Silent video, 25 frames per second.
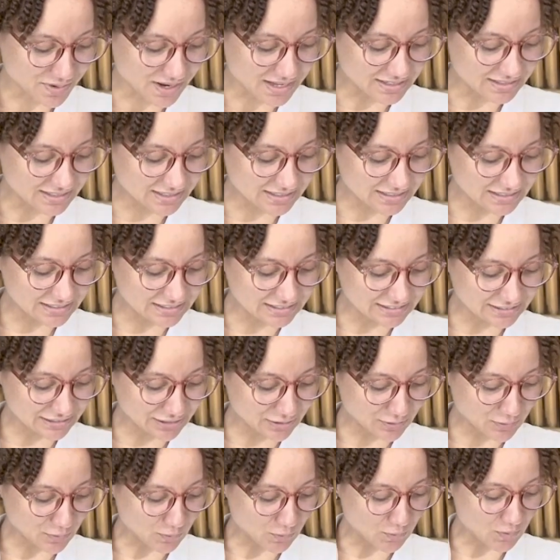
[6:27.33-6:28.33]
And then
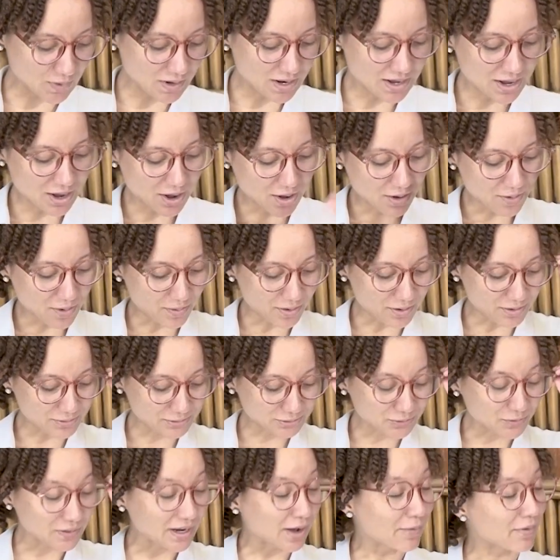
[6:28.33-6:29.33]
Lesego,
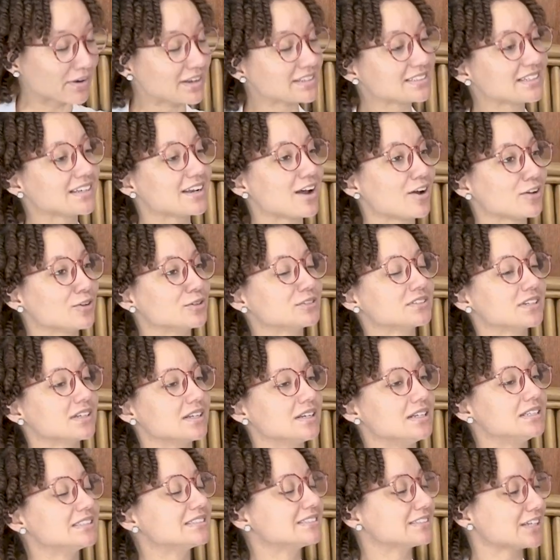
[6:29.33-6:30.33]
sorry, I want to say how you said
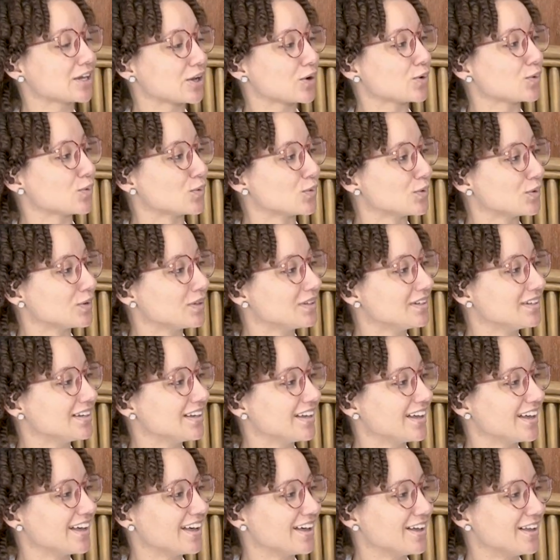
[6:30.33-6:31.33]
Lesego.
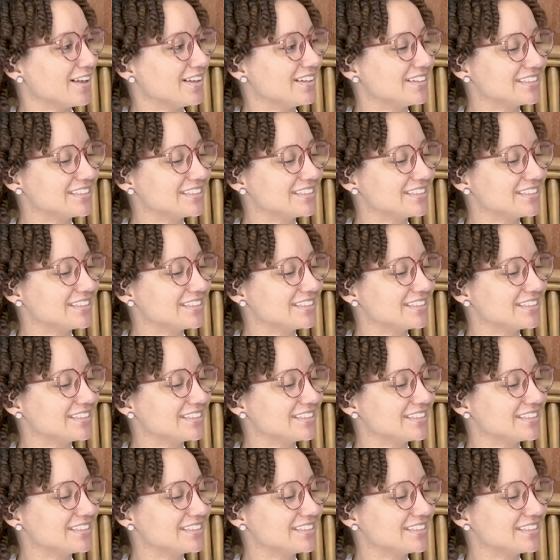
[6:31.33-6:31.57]
Lesego.